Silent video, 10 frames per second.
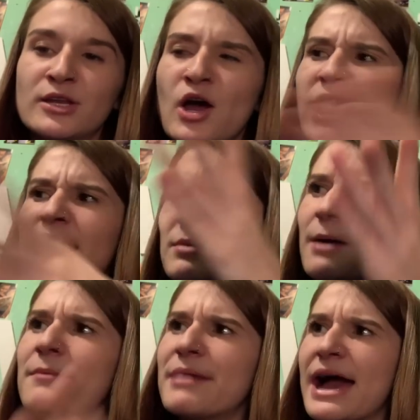no, I kept
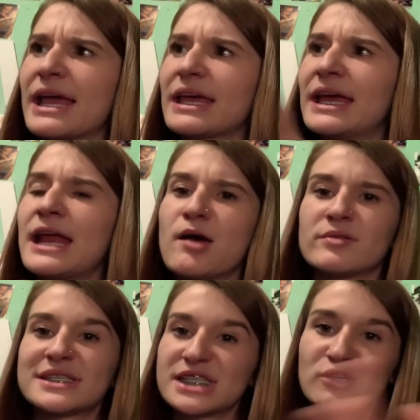coming back, and I
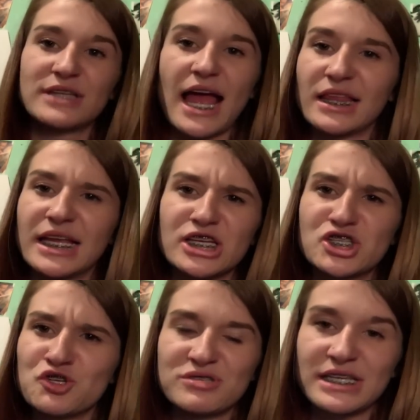was still dilated
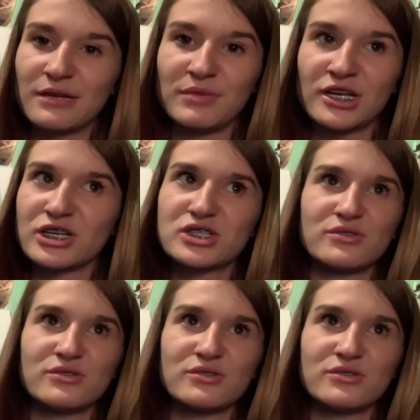2 centimeters.